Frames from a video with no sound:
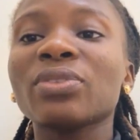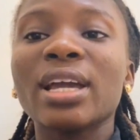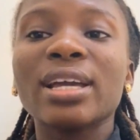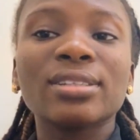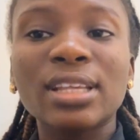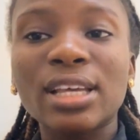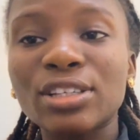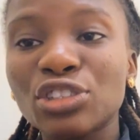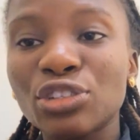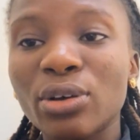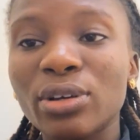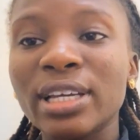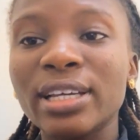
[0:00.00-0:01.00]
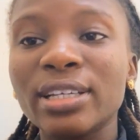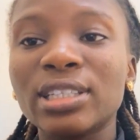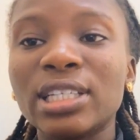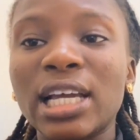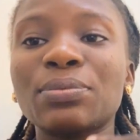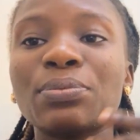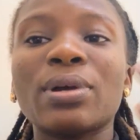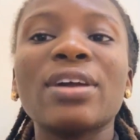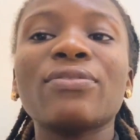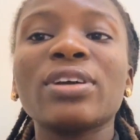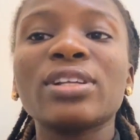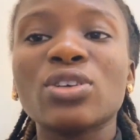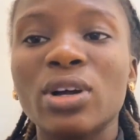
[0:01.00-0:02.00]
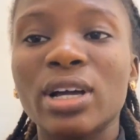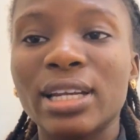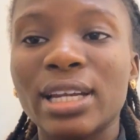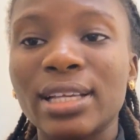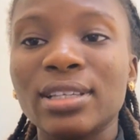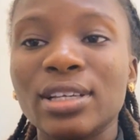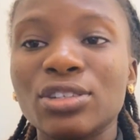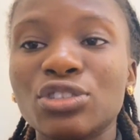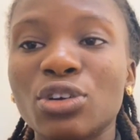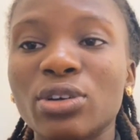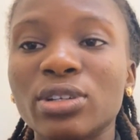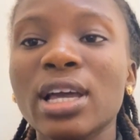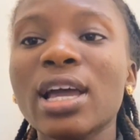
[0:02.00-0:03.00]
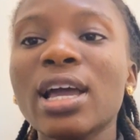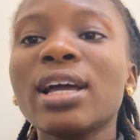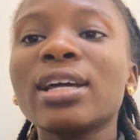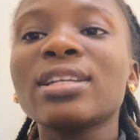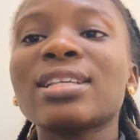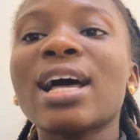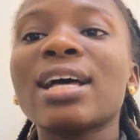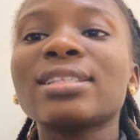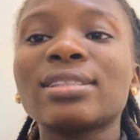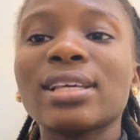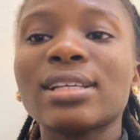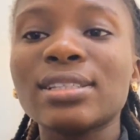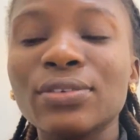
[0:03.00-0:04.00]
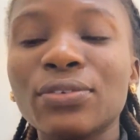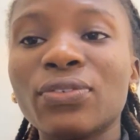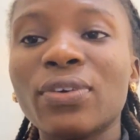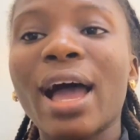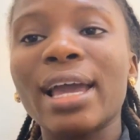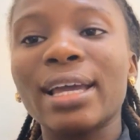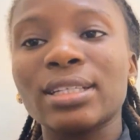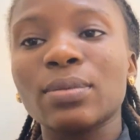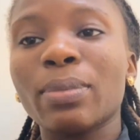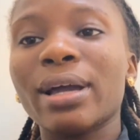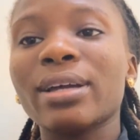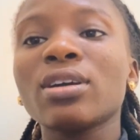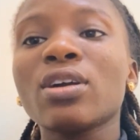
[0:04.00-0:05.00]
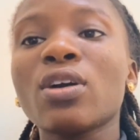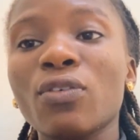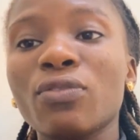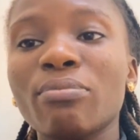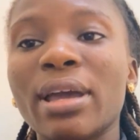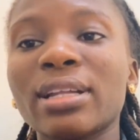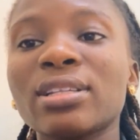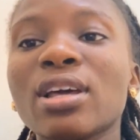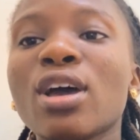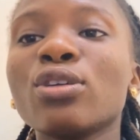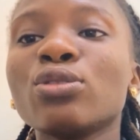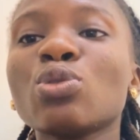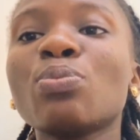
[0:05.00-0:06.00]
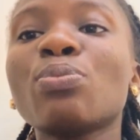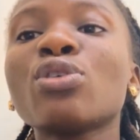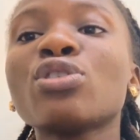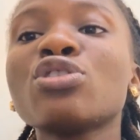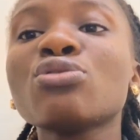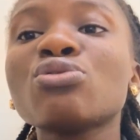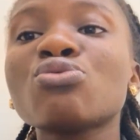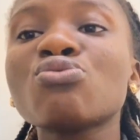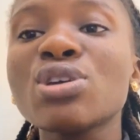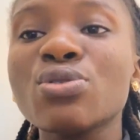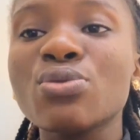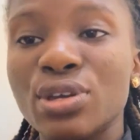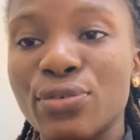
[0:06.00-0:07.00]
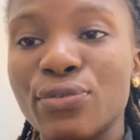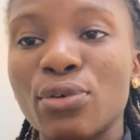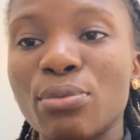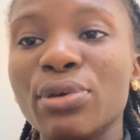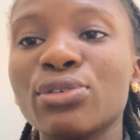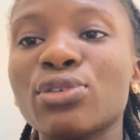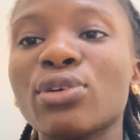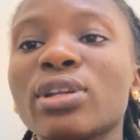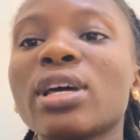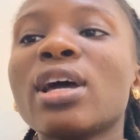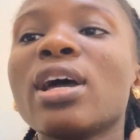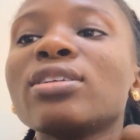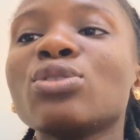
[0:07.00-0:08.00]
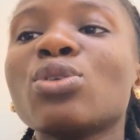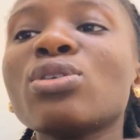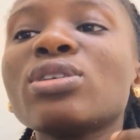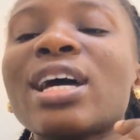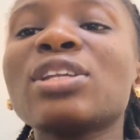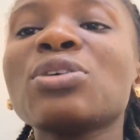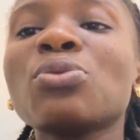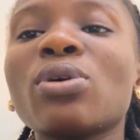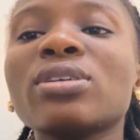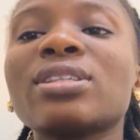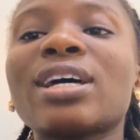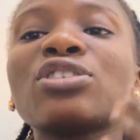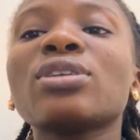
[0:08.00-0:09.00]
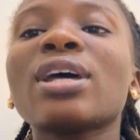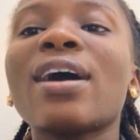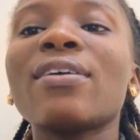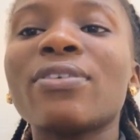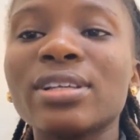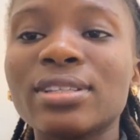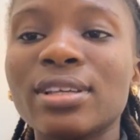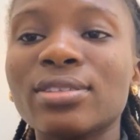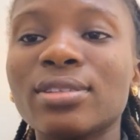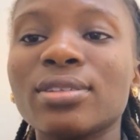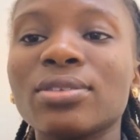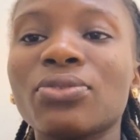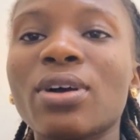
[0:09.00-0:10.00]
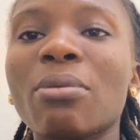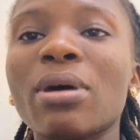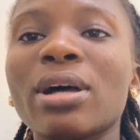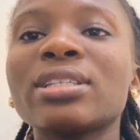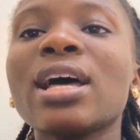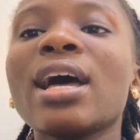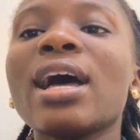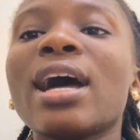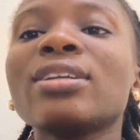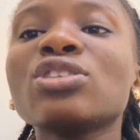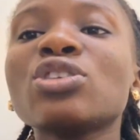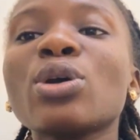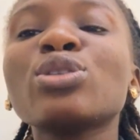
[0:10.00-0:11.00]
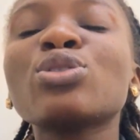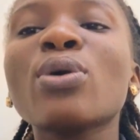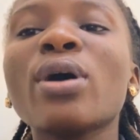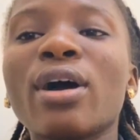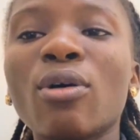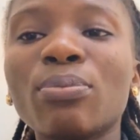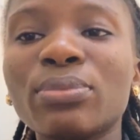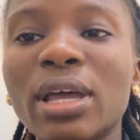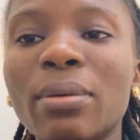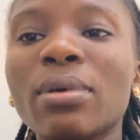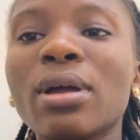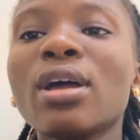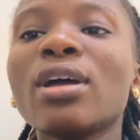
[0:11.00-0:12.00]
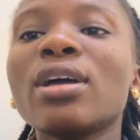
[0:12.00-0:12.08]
extension agent, private organization that are certified by the government to produce real information. Those are the ones that should have access to the farmers, and it's going to help them